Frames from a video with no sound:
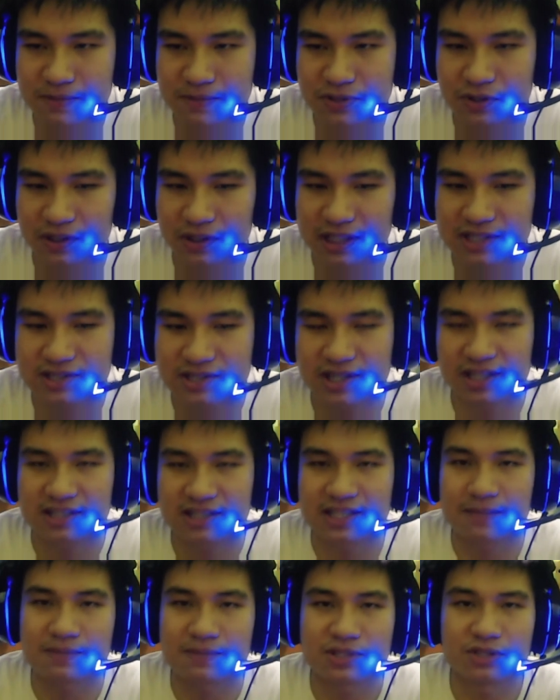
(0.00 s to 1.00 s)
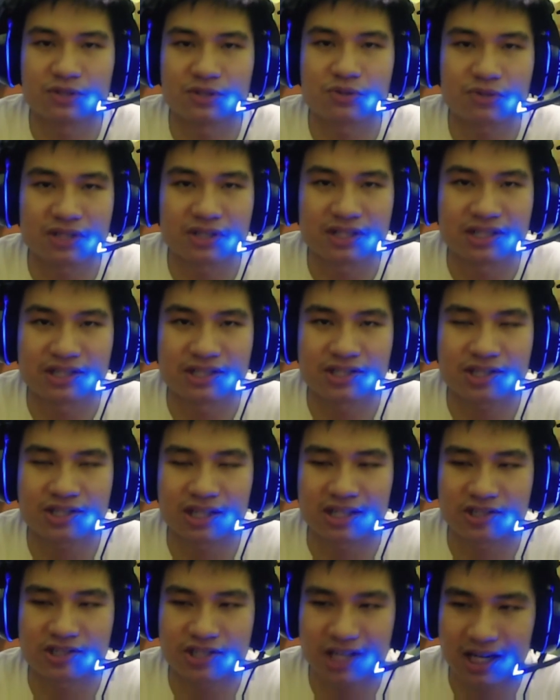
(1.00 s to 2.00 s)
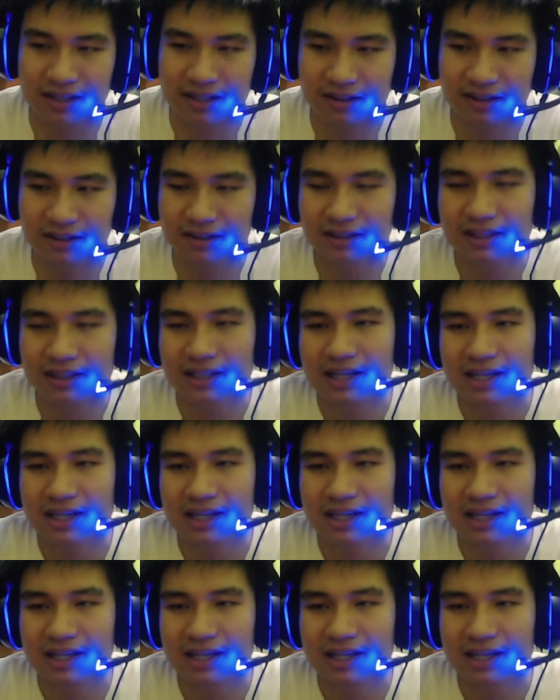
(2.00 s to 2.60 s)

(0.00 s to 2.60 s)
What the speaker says: sure to check Jameson3D's channel.